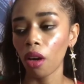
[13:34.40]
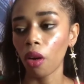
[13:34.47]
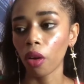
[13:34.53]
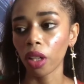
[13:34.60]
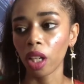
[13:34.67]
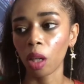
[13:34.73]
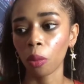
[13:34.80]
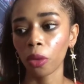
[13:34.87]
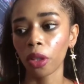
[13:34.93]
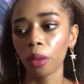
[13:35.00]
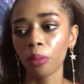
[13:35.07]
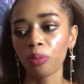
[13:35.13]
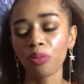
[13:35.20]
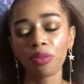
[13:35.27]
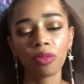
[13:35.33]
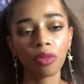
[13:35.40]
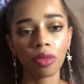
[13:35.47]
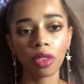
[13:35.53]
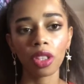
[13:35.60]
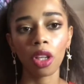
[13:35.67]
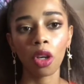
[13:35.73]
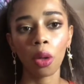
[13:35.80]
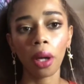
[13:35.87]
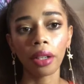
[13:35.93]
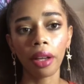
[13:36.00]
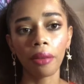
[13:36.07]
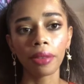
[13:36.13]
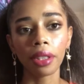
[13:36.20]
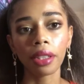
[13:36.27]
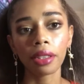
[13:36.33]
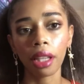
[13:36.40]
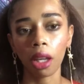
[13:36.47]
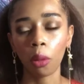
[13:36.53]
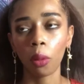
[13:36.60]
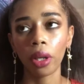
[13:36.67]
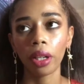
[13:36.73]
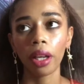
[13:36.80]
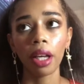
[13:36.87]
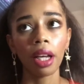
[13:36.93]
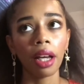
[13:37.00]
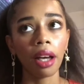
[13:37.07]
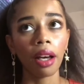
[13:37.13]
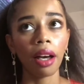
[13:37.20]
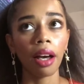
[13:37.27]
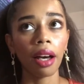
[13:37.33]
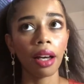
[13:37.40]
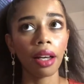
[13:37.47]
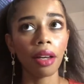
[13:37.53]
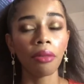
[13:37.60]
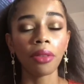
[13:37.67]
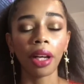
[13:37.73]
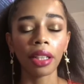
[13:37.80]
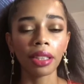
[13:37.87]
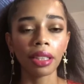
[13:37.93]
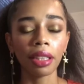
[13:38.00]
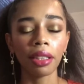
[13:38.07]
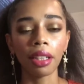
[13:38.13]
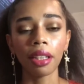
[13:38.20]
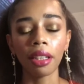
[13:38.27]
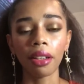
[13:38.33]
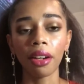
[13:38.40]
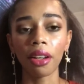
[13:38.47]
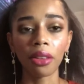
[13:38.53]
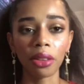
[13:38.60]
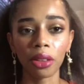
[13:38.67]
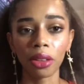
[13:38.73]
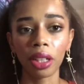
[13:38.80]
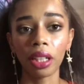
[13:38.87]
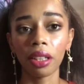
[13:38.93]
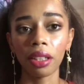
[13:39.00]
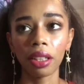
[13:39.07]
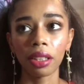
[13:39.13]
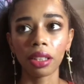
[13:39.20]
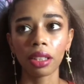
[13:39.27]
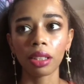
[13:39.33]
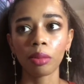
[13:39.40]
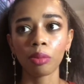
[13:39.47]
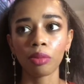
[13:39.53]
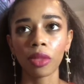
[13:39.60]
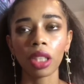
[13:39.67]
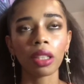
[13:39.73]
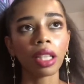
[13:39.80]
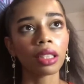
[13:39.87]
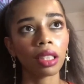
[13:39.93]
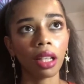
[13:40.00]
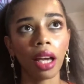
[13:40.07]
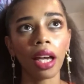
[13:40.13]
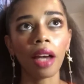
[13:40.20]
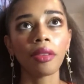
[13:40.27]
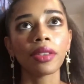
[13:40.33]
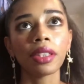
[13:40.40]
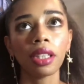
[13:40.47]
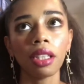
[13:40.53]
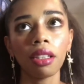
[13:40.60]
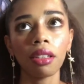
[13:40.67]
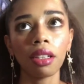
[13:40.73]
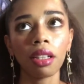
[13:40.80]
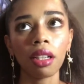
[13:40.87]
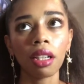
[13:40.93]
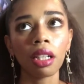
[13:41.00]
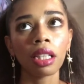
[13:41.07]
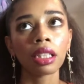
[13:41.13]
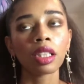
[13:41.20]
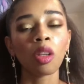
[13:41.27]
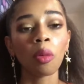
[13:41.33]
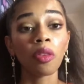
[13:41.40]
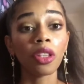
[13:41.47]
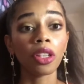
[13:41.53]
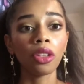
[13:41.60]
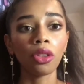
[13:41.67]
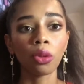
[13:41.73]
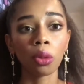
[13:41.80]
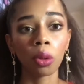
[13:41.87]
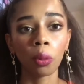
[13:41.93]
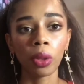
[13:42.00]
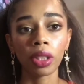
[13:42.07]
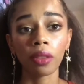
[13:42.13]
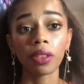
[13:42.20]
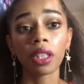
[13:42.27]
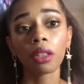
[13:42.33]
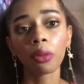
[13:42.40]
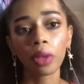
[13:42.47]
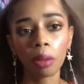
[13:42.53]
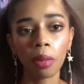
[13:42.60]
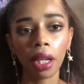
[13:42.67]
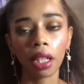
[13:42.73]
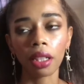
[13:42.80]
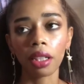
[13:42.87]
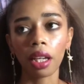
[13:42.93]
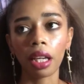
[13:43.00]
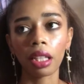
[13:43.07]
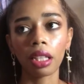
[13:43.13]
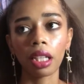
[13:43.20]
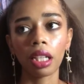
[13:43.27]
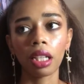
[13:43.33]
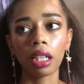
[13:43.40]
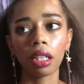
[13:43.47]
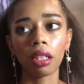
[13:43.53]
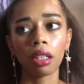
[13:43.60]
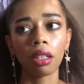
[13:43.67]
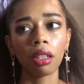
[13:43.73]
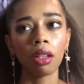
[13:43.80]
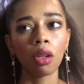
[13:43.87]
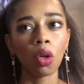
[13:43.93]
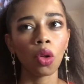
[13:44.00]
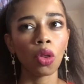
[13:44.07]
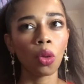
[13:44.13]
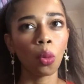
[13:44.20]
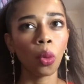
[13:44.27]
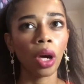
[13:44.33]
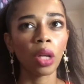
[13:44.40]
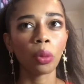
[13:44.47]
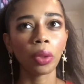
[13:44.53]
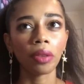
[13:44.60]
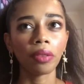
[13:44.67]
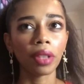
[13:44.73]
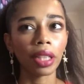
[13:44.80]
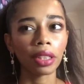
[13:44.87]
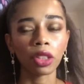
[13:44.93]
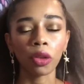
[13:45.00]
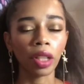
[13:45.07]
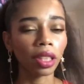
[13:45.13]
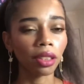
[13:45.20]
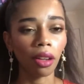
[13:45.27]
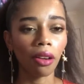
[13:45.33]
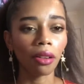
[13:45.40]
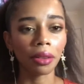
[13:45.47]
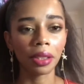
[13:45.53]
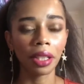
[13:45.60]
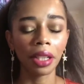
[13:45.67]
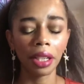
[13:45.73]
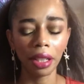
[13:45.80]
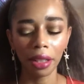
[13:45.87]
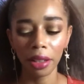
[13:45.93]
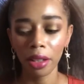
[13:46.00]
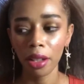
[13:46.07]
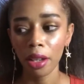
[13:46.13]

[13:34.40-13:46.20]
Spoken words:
on camera. So I have seen the second one. I have not seen any other in this. That's a lie. I've seen some of the newer ones. I've seen the remake and then the one with like Trey Songz in it,